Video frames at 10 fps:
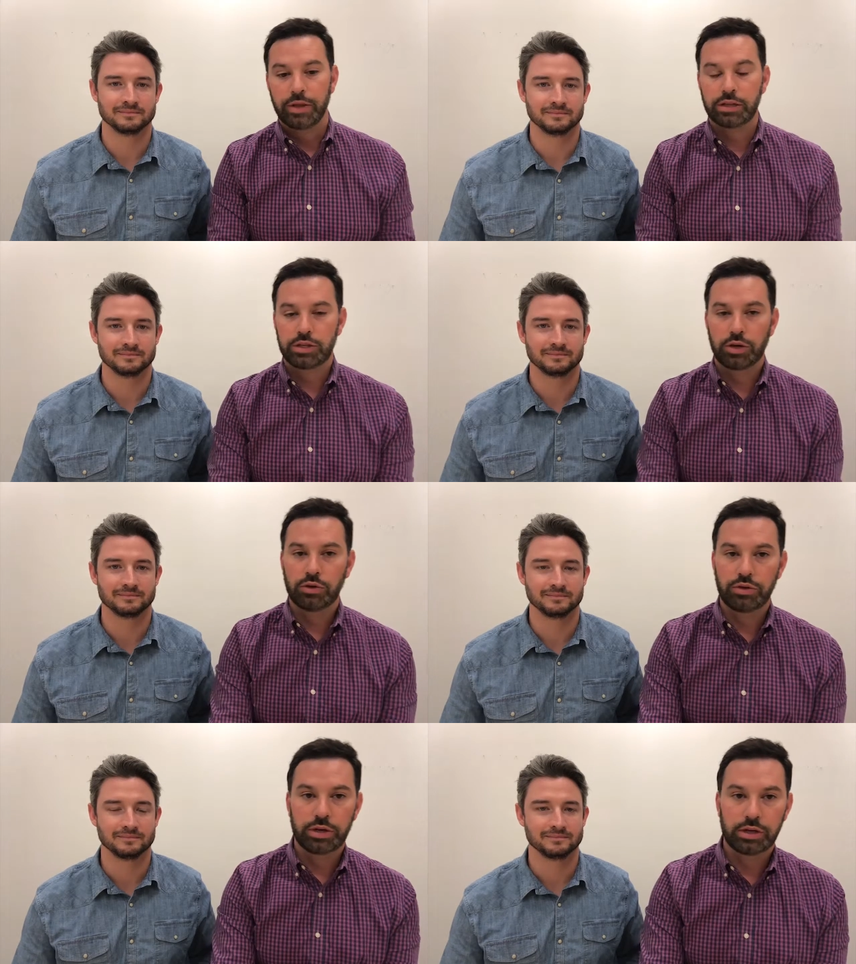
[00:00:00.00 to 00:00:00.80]
Speaker 1: And
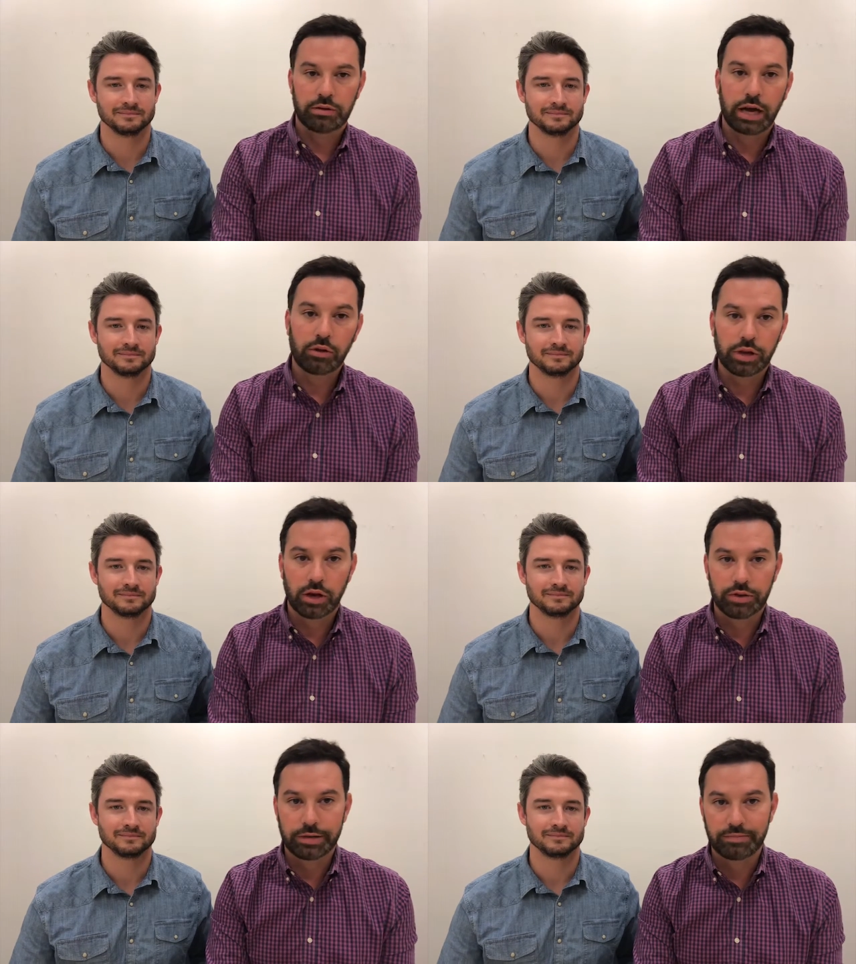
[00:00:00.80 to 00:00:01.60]
so the, not
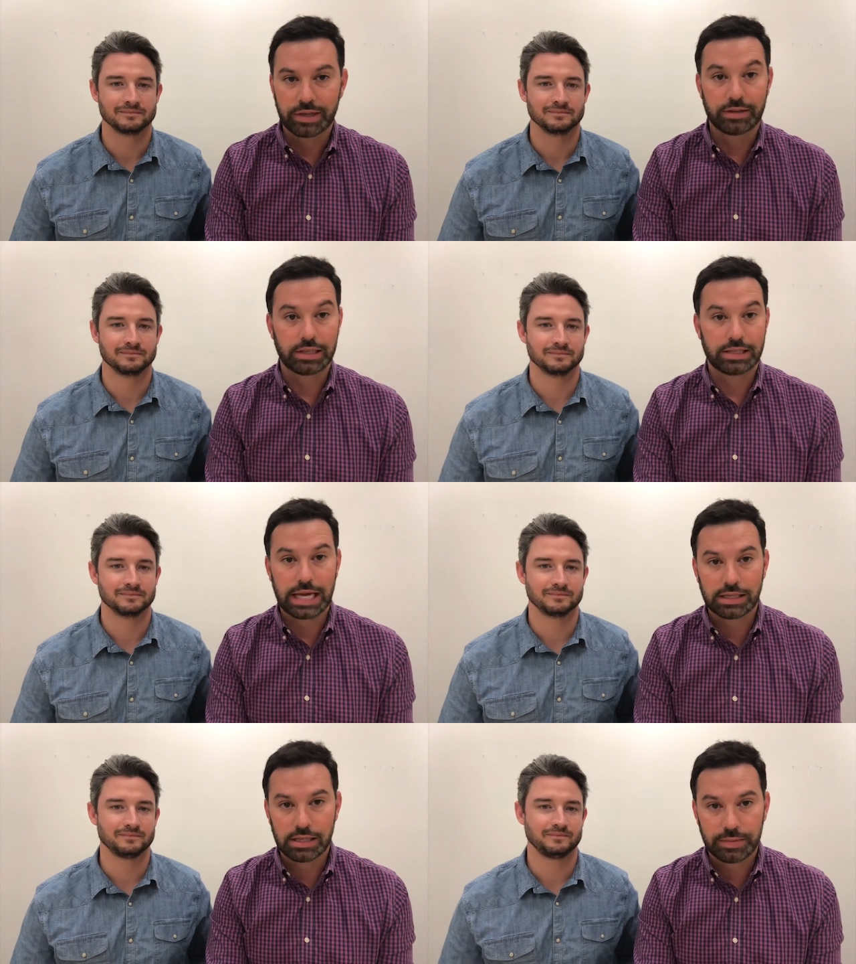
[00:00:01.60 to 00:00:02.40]
only are the, the, the
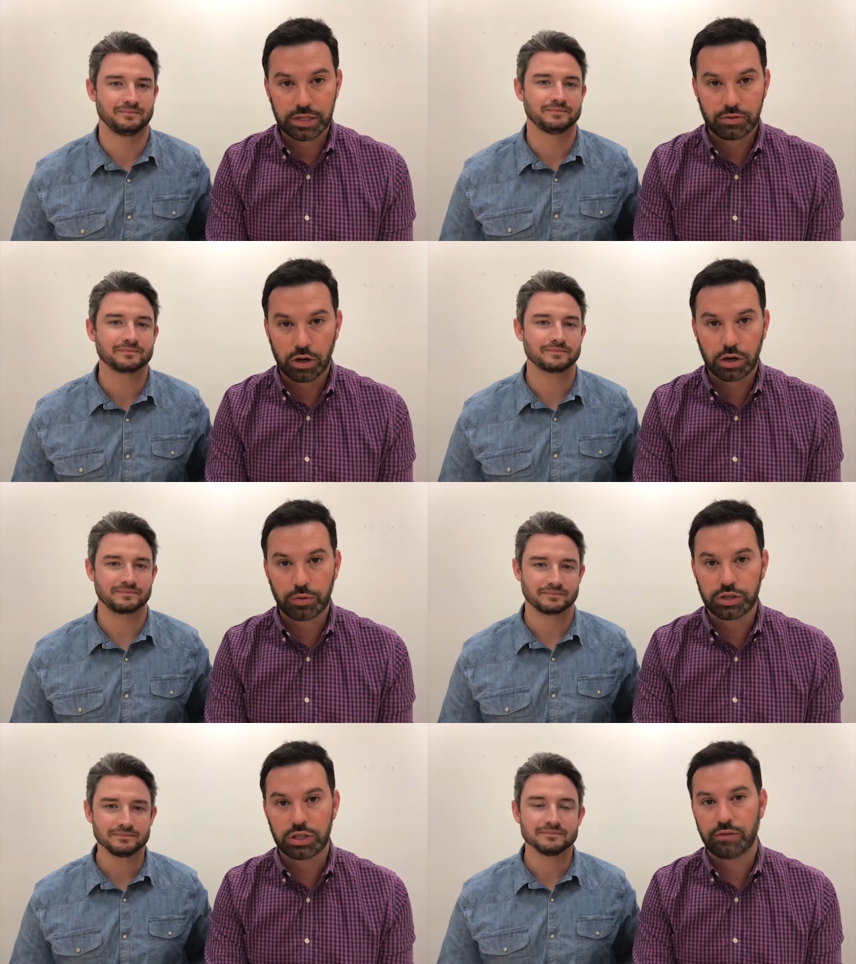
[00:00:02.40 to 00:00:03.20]
zestimates
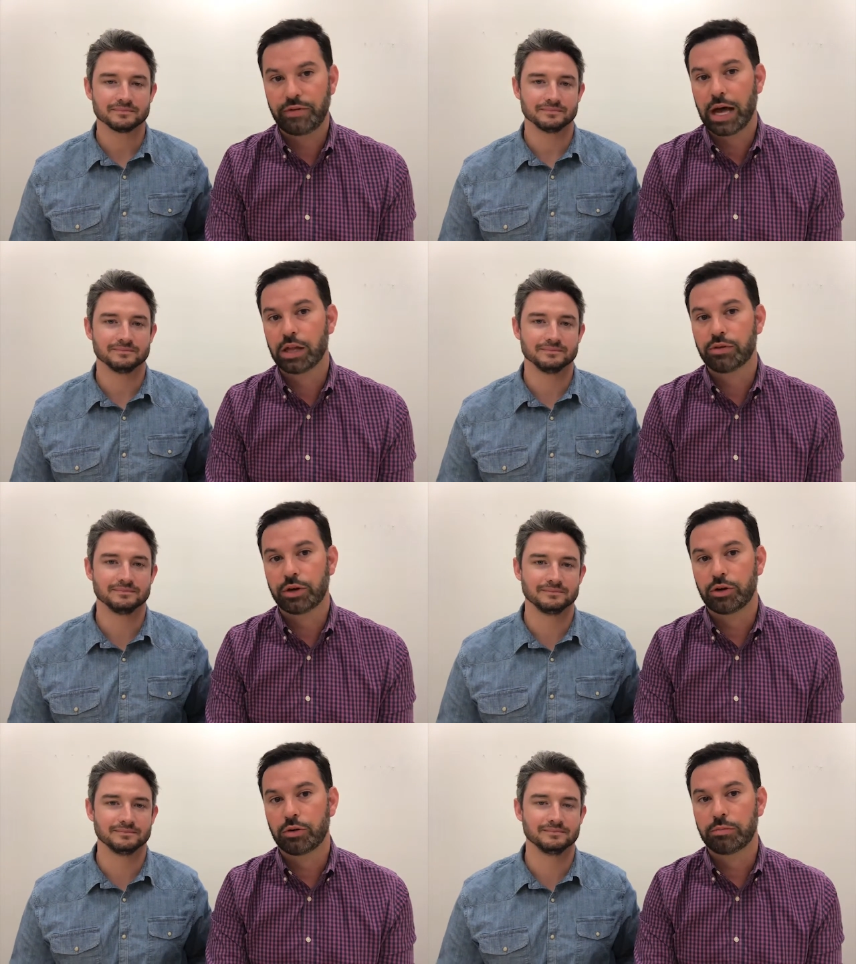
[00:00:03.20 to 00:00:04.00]
wrong, which is the value
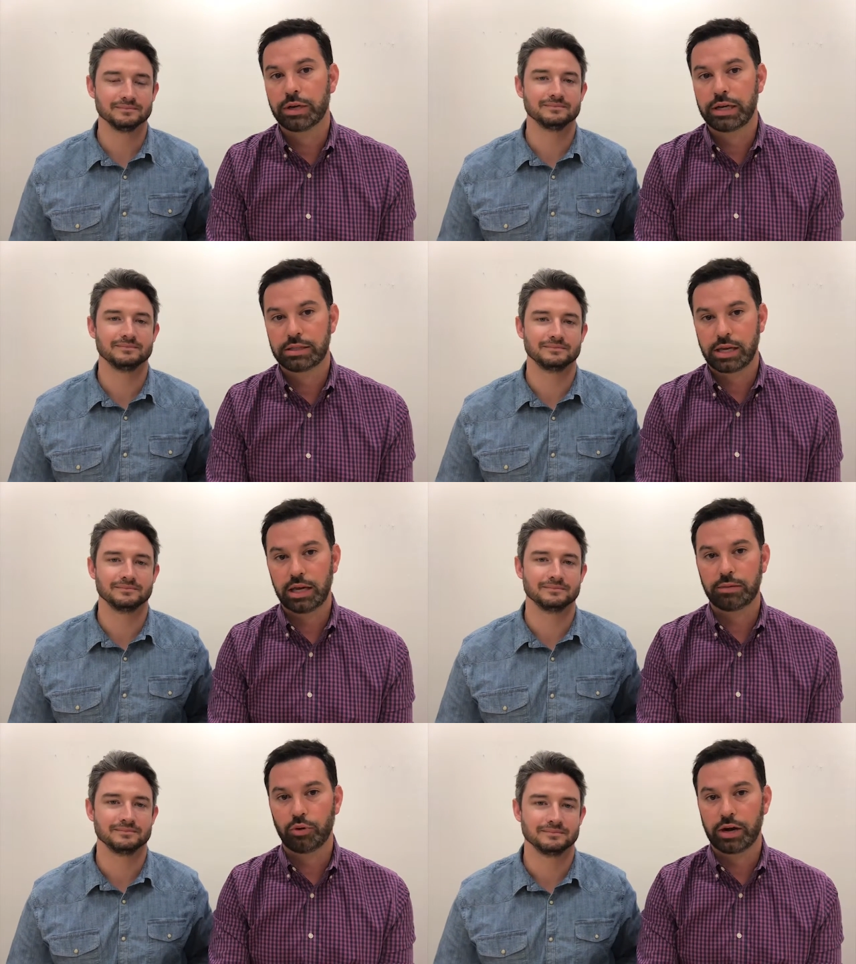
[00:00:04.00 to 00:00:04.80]
of the home, but as
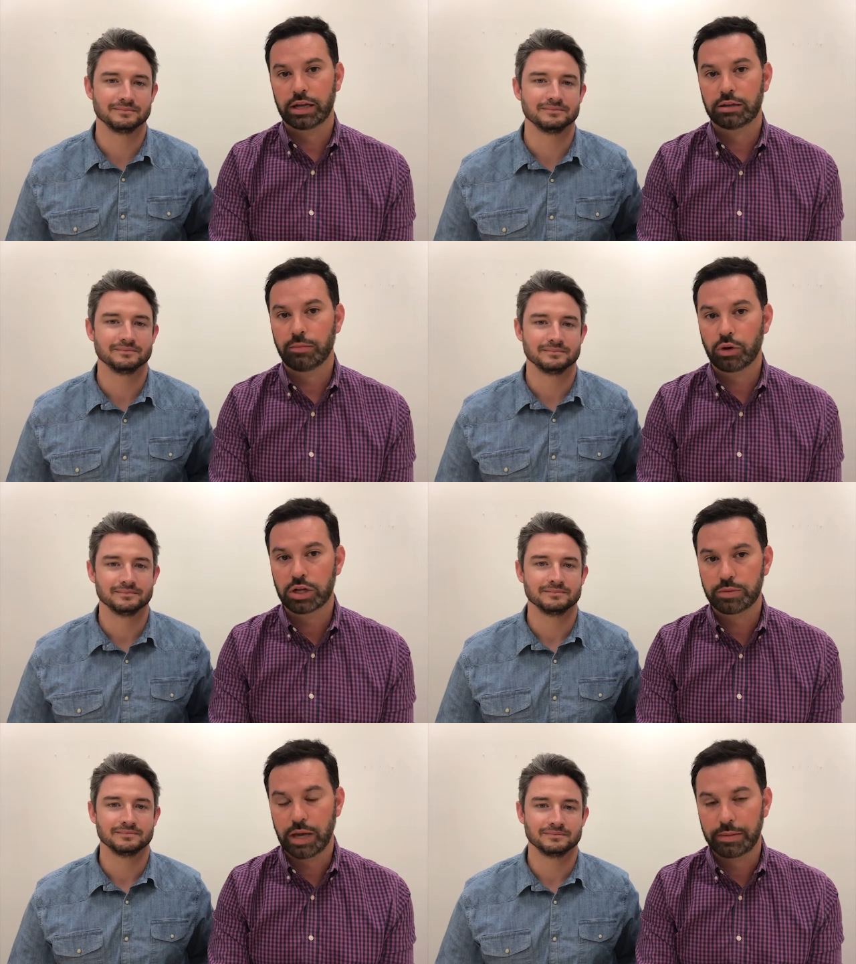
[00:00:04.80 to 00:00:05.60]
Keenan pointed out, the
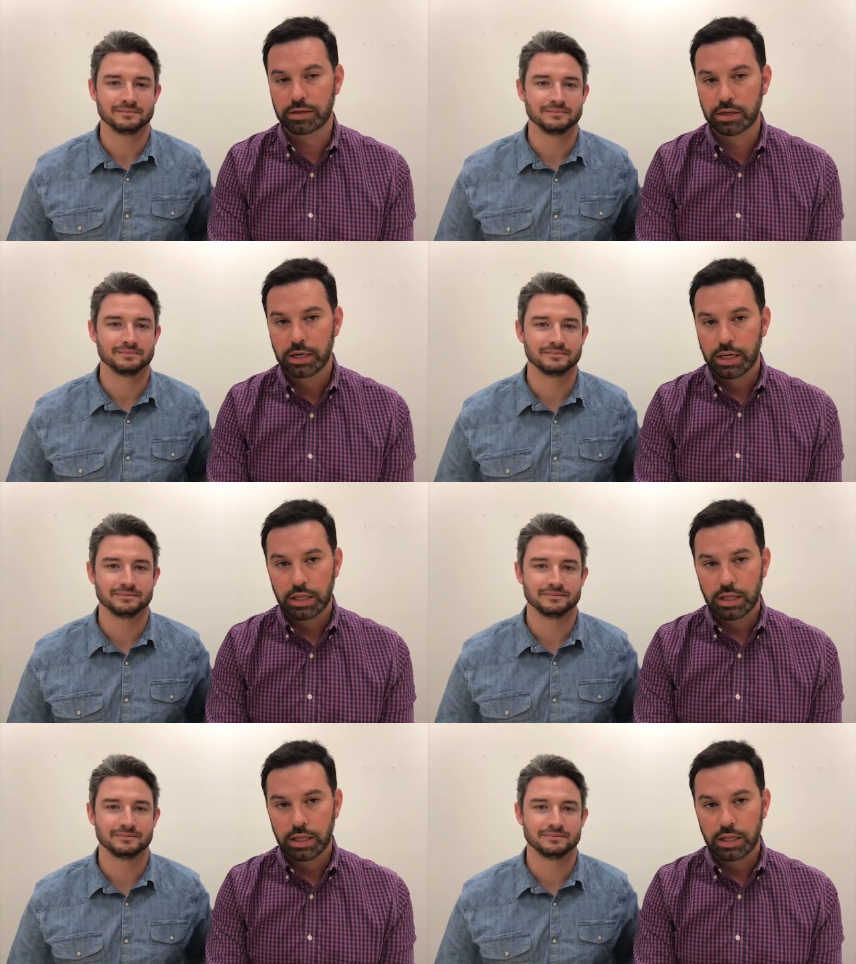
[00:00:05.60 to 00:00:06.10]
mortgage payments.